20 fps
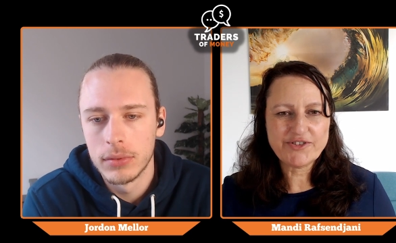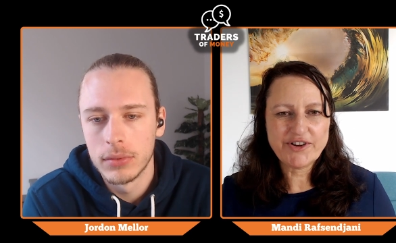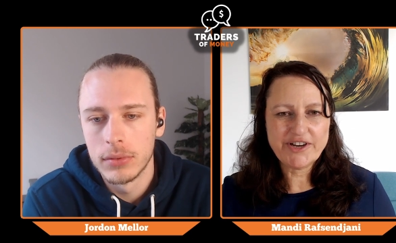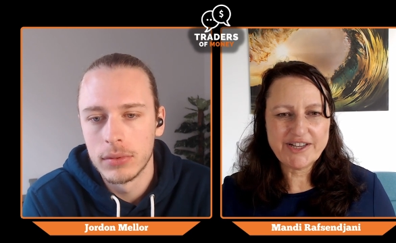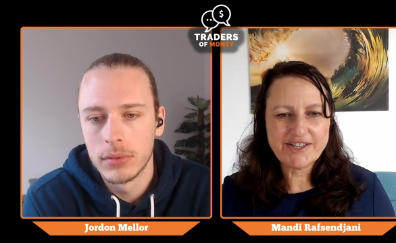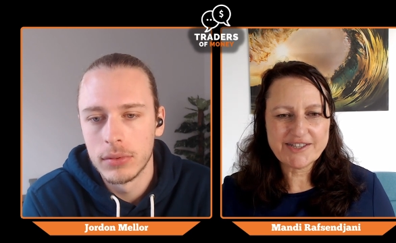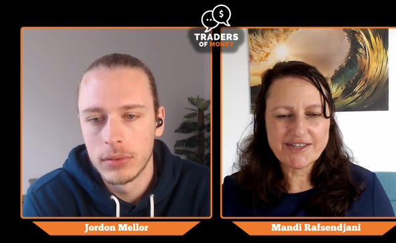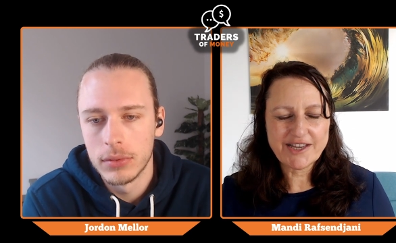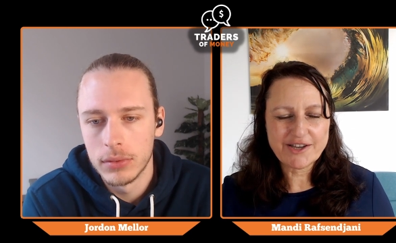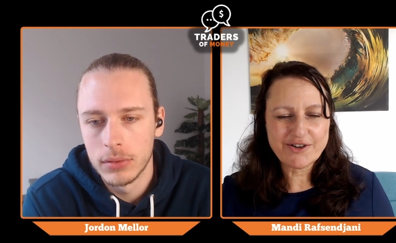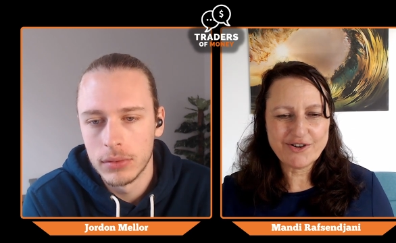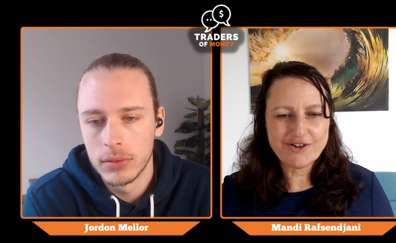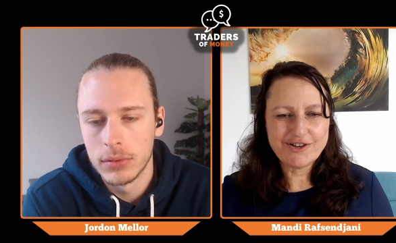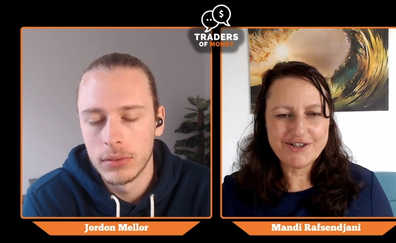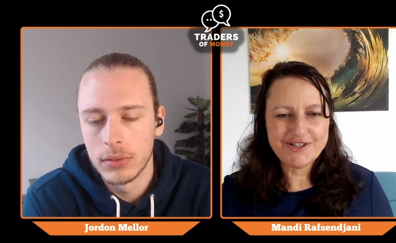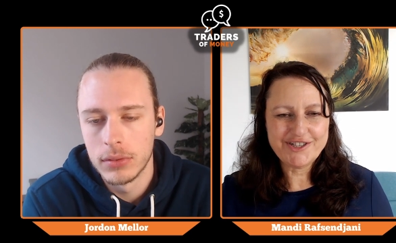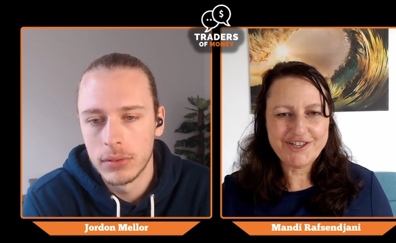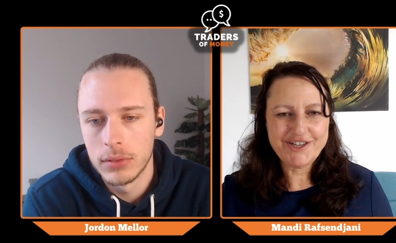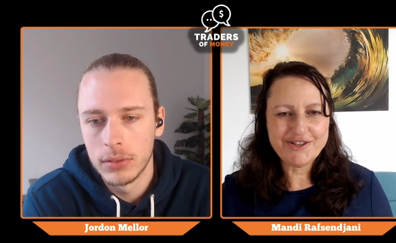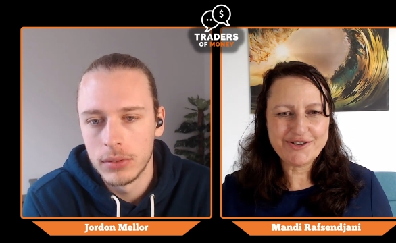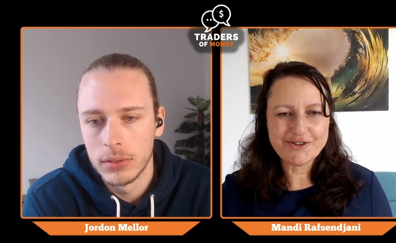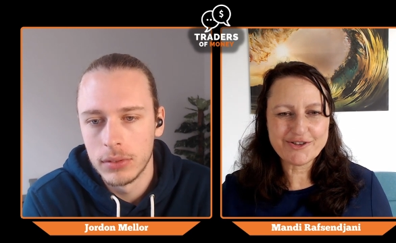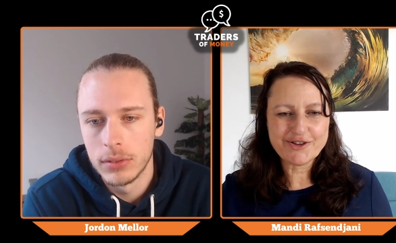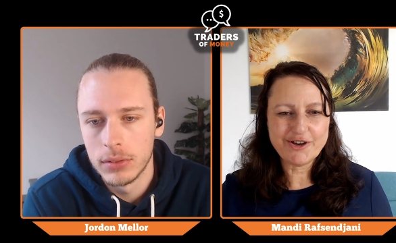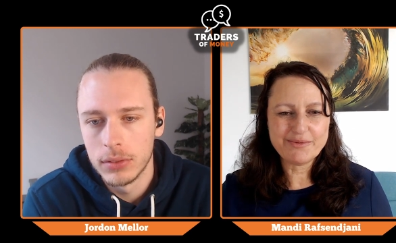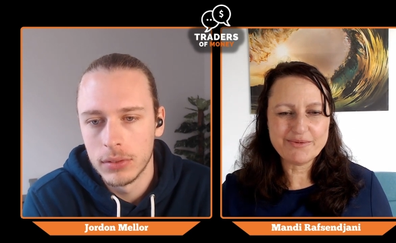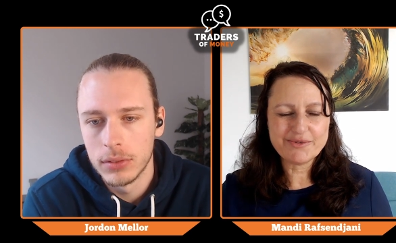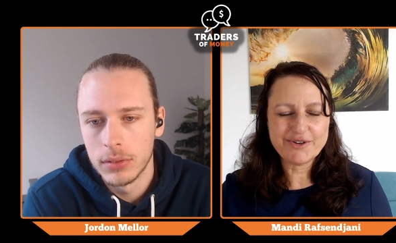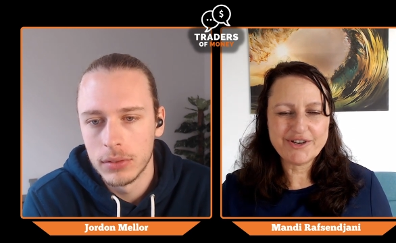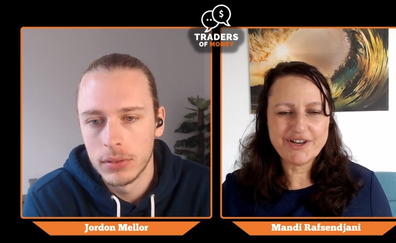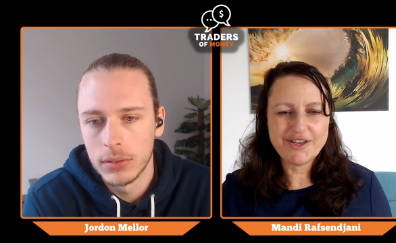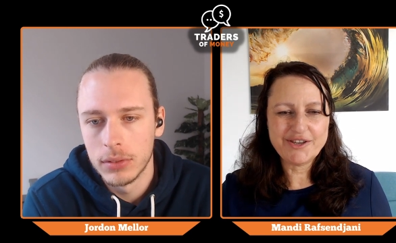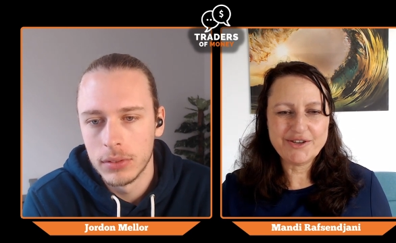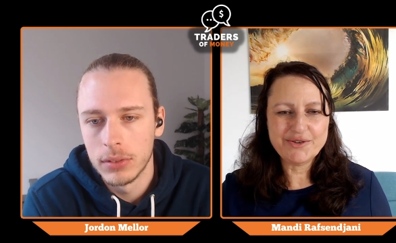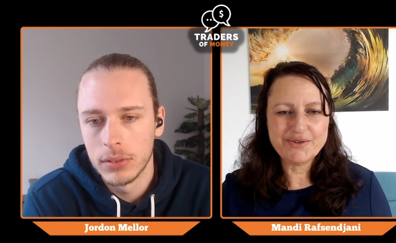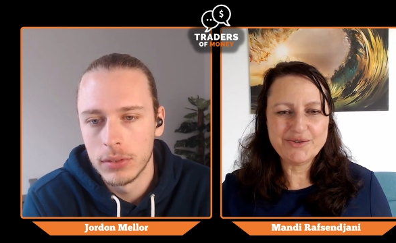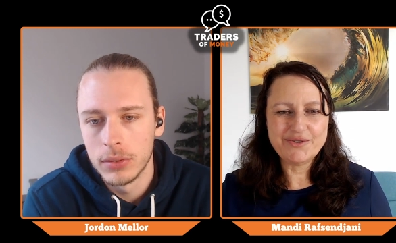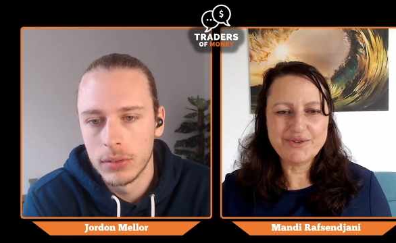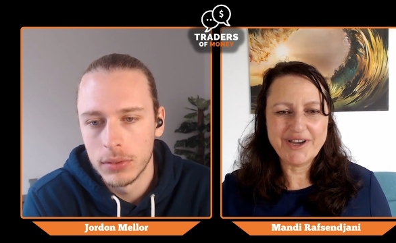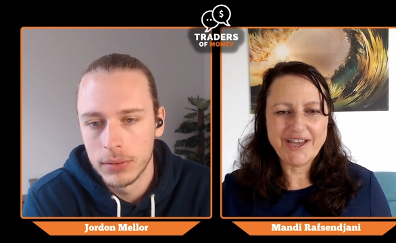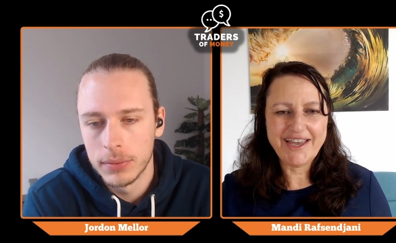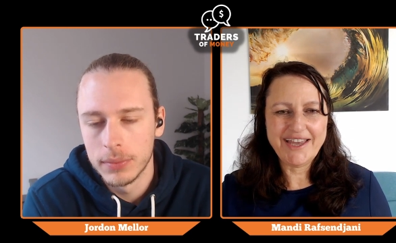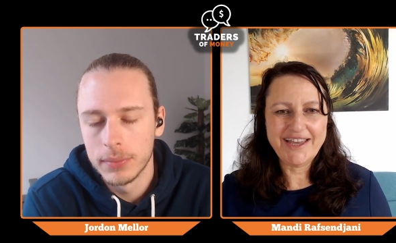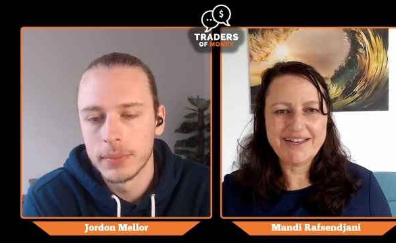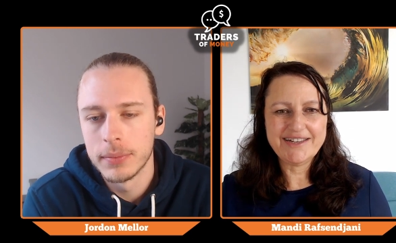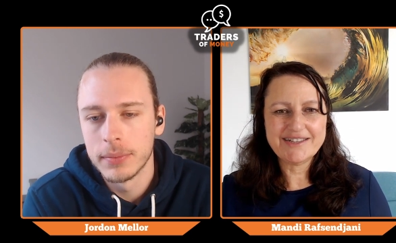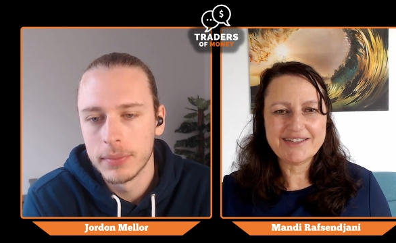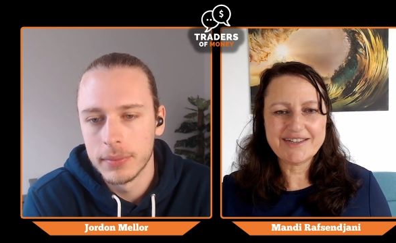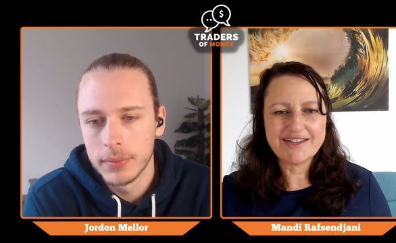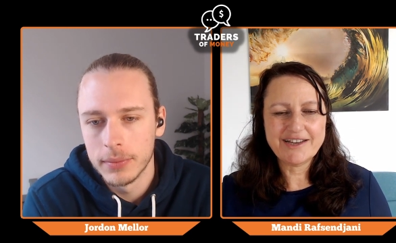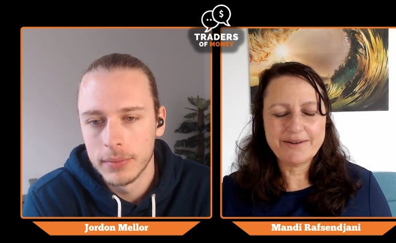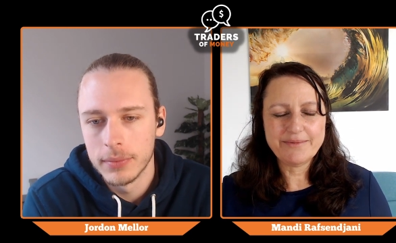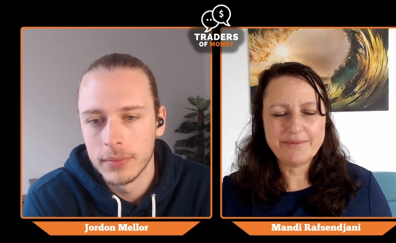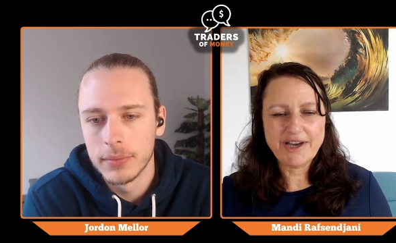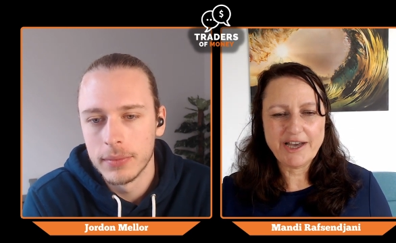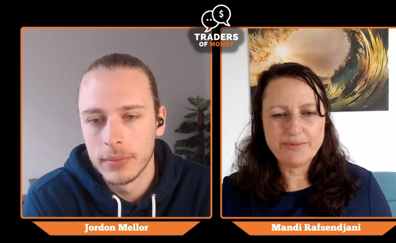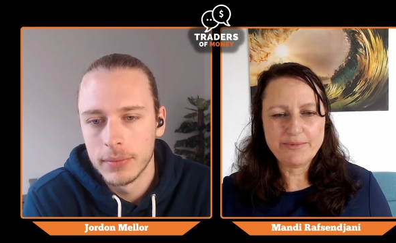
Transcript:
Speaker 1: tradingpsychology.com.au and um,